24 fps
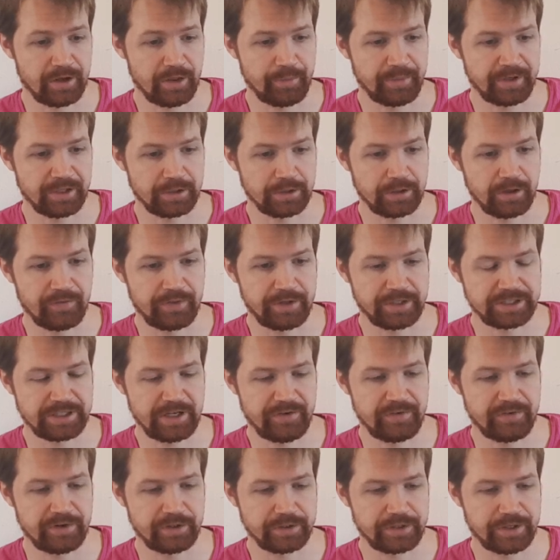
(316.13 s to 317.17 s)
the middle of the
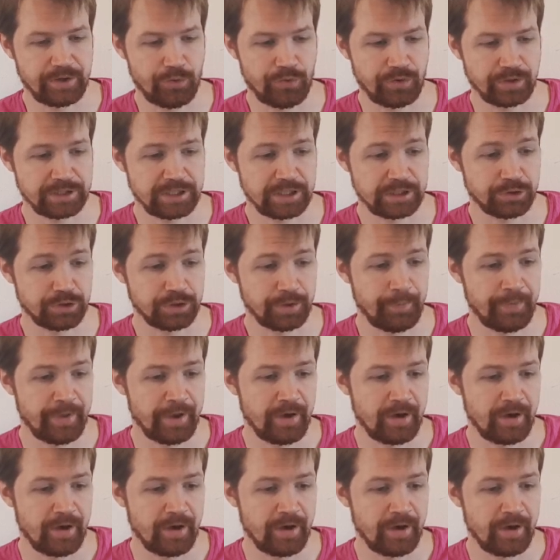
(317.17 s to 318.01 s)
17th century.